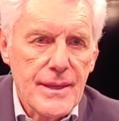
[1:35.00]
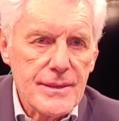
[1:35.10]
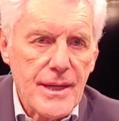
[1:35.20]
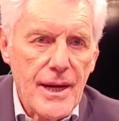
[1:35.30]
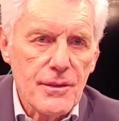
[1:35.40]

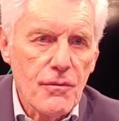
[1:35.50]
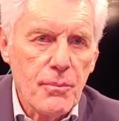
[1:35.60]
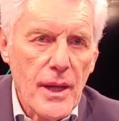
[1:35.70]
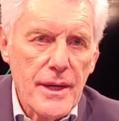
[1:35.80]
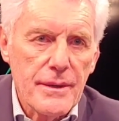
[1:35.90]
That kind
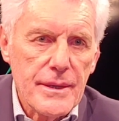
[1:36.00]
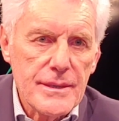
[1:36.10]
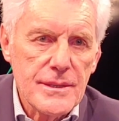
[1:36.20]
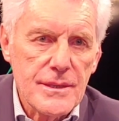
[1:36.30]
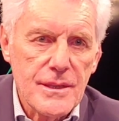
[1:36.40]
of player,
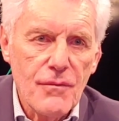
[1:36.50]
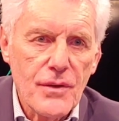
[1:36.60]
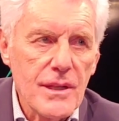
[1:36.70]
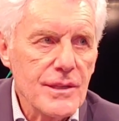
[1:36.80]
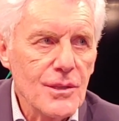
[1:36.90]
it's
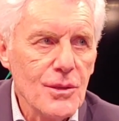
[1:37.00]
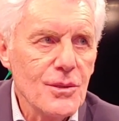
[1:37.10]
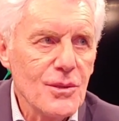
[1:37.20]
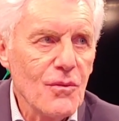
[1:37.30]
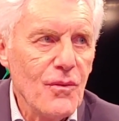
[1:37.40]
difficult
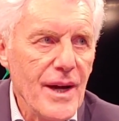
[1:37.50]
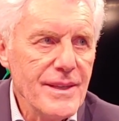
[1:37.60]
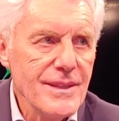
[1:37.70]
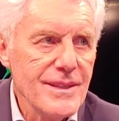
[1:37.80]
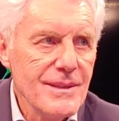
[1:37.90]
to, to
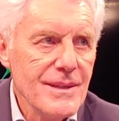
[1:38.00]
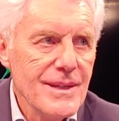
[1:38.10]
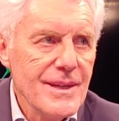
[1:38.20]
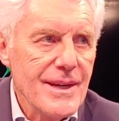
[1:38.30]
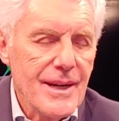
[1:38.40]
find.
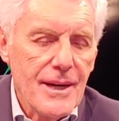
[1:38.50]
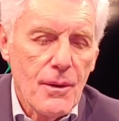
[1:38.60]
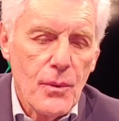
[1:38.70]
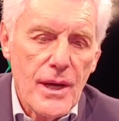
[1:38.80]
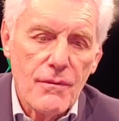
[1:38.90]

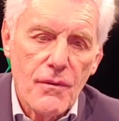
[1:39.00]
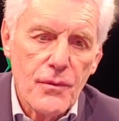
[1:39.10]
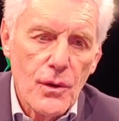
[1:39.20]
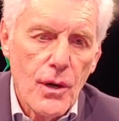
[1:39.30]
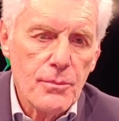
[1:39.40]
Uh, we have a
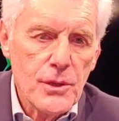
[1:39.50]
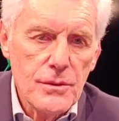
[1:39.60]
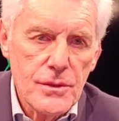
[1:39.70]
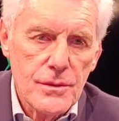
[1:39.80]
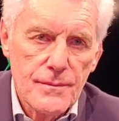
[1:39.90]
few
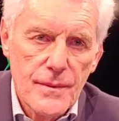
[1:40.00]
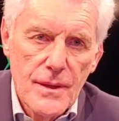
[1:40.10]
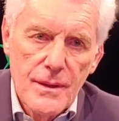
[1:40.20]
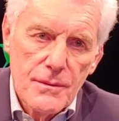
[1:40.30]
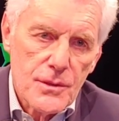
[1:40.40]
options,
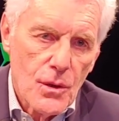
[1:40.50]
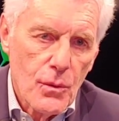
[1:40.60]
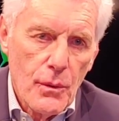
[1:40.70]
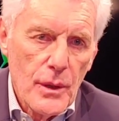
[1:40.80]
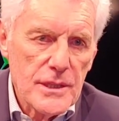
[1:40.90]
so
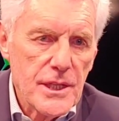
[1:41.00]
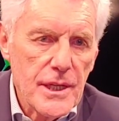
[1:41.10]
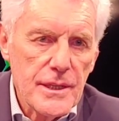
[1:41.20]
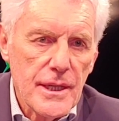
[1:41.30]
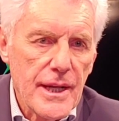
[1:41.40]
we will
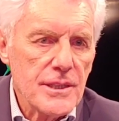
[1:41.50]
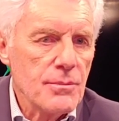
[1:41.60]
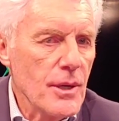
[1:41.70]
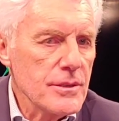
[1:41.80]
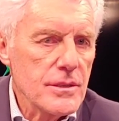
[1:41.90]
see in the
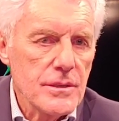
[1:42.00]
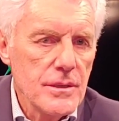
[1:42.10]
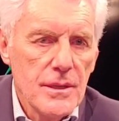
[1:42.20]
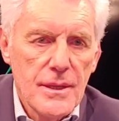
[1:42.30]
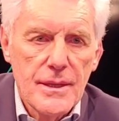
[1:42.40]
next months
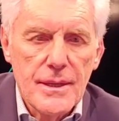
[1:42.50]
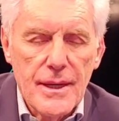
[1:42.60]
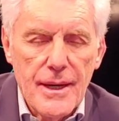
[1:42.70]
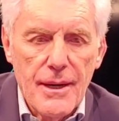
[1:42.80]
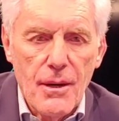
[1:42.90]

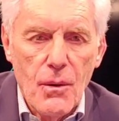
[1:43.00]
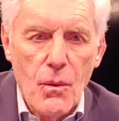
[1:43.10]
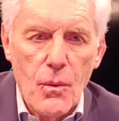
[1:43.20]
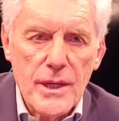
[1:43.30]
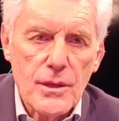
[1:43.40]
uh,
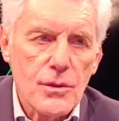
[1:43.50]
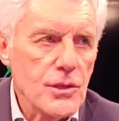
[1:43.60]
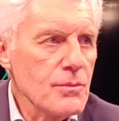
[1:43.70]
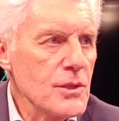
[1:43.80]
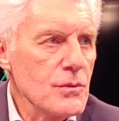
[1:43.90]
what
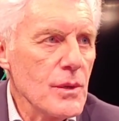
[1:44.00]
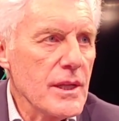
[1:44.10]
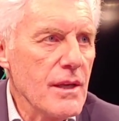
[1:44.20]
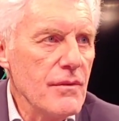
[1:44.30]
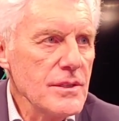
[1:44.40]
those options
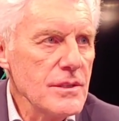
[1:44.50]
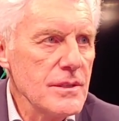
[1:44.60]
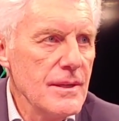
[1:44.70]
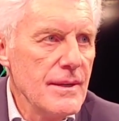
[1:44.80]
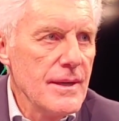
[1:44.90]
will give
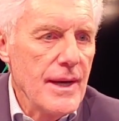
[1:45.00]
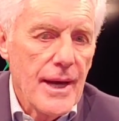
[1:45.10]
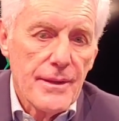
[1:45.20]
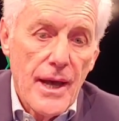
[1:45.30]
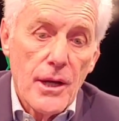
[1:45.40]
us.
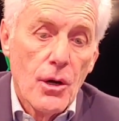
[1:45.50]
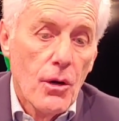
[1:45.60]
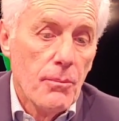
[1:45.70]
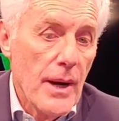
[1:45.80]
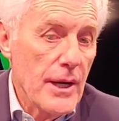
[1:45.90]
And I
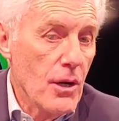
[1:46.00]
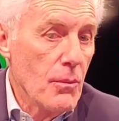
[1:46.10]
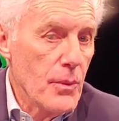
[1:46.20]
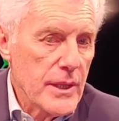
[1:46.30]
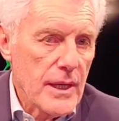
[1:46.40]
hope, I
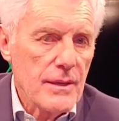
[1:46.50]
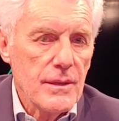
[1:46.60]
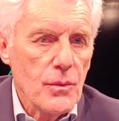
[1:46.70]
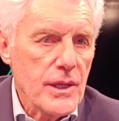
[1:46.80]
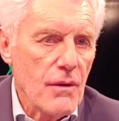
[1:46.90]
hope we
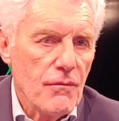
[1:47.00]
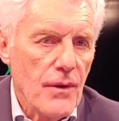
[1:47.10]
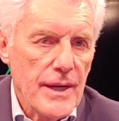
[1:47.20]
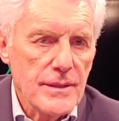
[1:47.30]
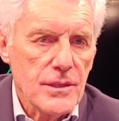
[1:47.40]
can we can
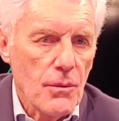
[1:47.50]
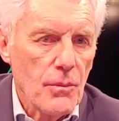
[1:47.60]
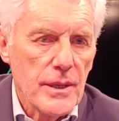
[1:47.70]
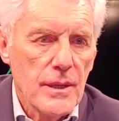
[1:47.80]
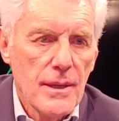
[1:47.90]
find
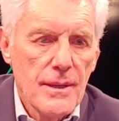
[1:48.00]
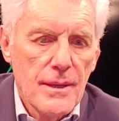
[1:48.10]
someone.